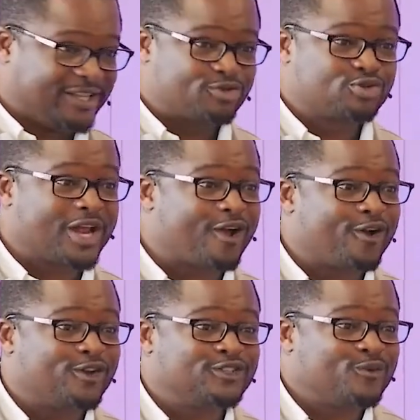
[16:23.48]
Is it true
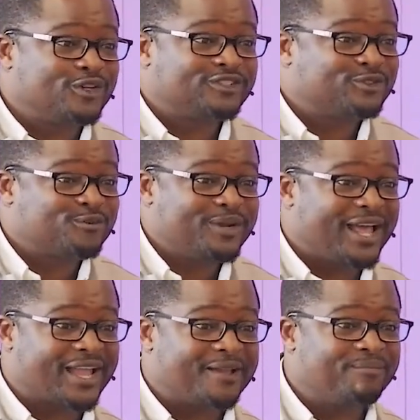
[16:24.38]
that God doesn't want you to
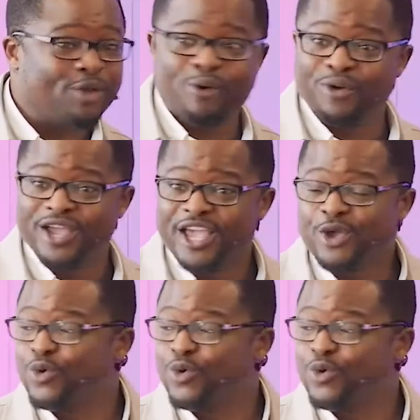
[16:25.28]
be like him? No.